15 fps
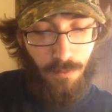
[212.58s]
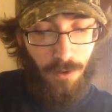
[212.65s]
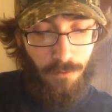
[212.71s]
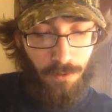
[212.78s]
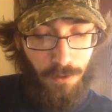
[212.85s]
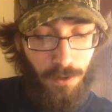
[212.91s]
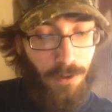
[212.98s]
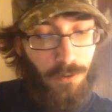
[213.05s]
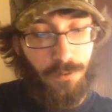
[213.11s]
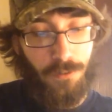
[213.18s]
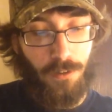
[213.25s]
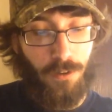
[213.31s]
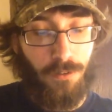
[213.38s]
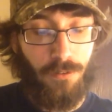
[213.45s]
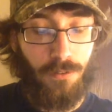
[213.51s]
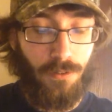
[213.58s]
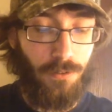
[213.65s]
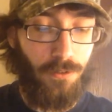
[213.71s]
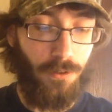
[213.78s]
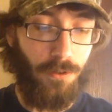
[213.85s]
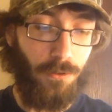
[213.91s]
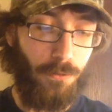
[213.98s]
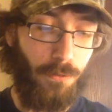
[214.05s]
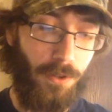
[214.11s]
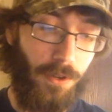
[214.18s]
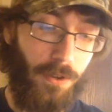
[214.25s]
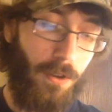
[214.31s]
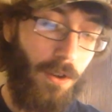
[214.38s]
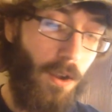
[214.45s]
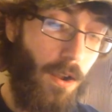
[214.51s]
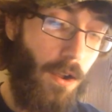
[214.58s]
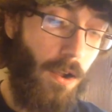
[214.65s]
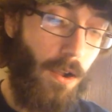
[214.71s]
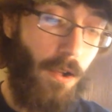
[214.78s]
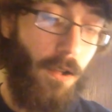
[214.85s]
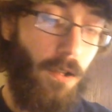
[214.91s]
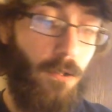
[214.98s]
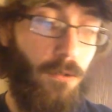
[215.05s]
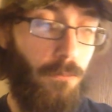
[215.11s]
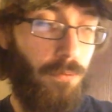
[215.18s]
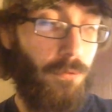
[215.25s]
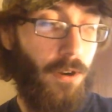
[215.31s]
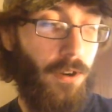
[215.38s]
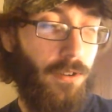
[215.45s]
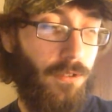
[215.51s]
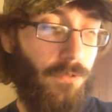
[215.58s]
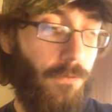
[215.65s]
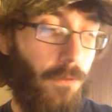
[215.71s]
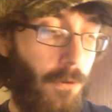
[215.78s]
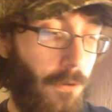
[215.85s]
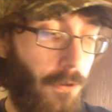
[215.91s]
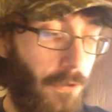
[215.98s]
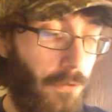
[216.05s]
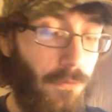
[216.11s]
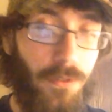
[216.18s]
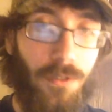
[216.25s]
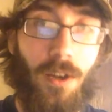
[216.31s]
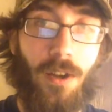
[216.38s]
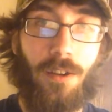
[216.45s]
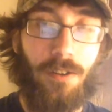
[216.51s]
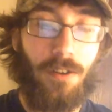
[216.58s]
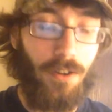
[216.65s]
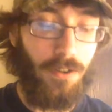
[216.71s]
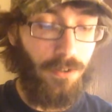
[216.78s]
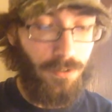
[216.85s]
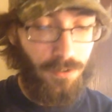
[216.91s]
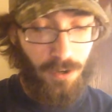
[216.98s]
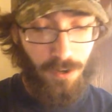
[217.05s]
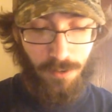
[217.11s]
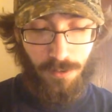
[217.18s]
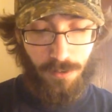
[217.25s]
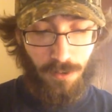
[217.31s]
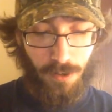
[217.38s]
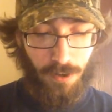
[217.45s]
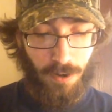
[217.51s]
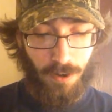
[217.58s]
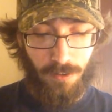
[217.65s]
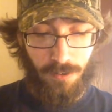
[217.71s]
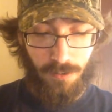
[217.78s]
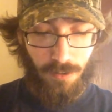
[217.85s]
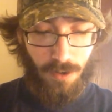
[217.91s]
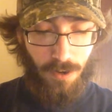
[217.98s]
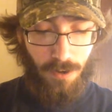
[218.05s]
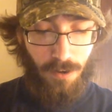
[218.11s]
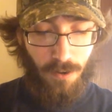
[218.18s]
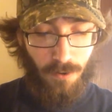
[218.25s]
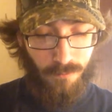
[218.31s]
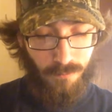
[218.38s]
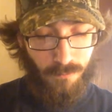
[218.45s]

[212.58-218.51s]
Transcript: everything else that to do with it. Price, of course, was 99 cents, like I said.